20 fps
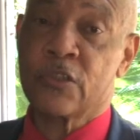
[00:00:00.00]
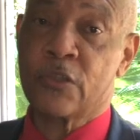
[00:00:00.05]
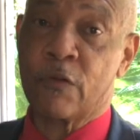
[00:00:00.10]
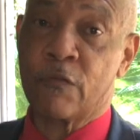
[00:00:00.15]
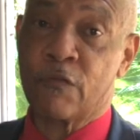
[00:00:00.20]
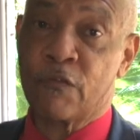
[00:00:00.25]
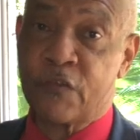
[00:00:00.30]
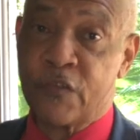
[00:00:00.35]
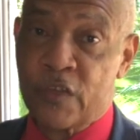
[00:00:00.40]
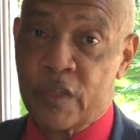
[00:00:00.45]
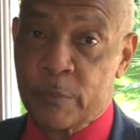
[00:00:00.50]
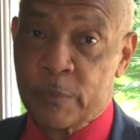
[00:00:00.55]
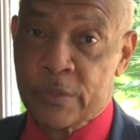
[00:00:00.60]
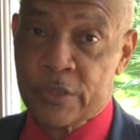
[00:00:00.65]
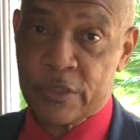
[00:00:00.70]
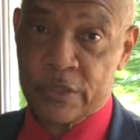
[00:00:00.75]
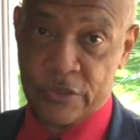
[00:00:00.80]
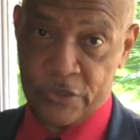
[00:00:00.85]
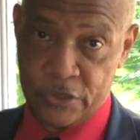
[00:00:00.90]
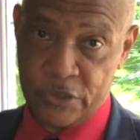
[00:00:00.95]
November
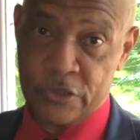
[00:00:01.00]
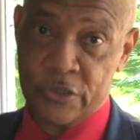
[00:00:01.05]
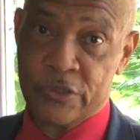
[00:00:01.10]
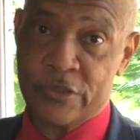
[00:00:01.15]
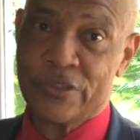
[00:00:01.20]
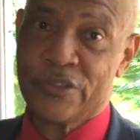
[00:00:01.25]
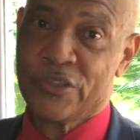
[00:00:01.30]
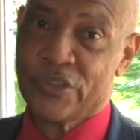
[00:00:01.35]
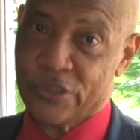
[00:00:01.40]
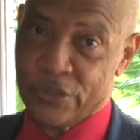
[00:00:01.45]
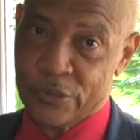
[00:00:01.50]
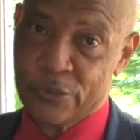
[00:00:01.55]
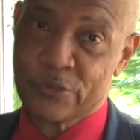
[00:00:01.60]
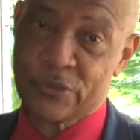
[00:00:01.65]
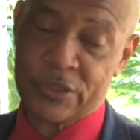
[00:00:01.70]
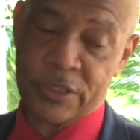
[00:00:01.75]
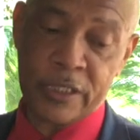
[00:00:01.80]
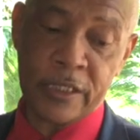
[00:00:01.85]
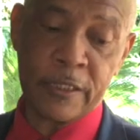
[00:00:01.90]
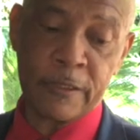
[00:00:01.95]
the 3rd,
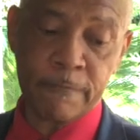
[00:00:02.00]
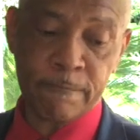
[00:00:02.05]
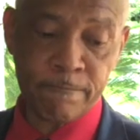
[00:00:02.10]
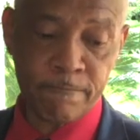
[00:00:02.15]
Tuesday.